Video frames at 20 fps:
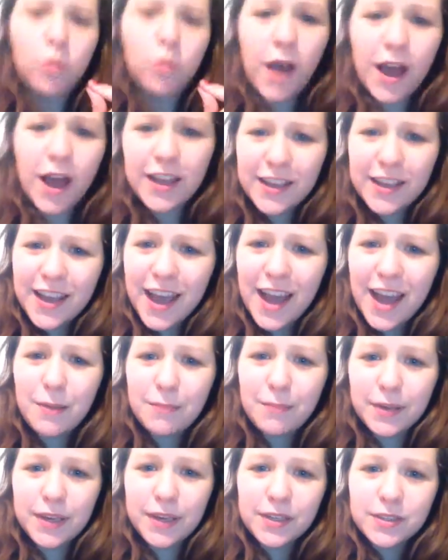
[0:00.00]
Why you
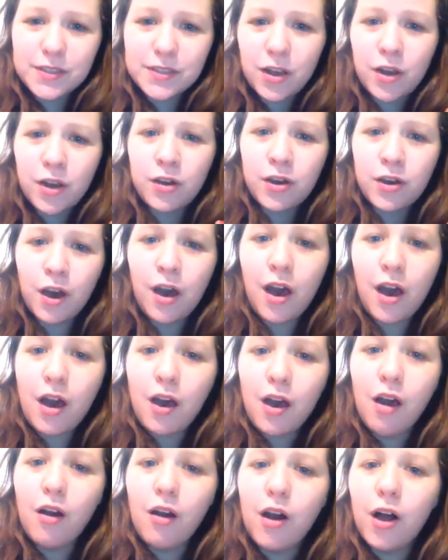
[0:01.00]
gotta be so
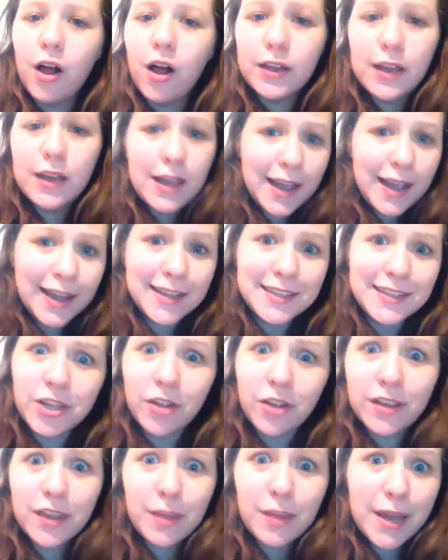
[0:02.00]
cold? It's
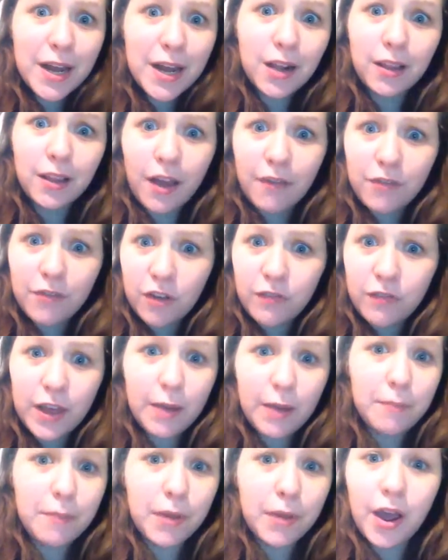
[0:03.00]
only the middle of
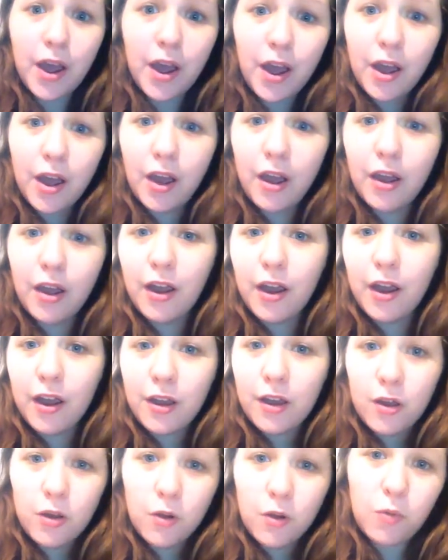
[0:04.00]

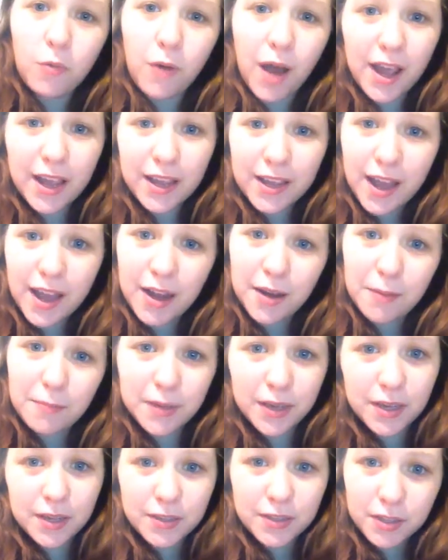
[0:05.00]
November. Why you gotta
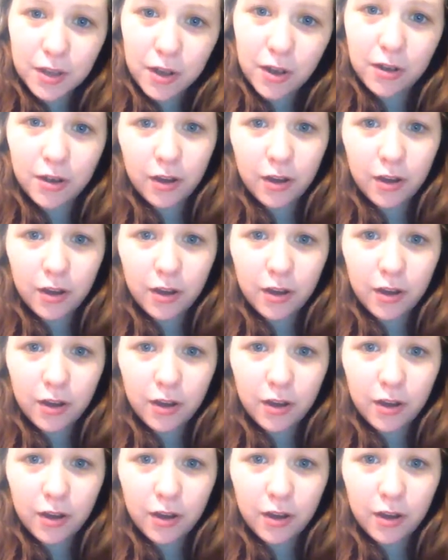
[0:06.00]
be so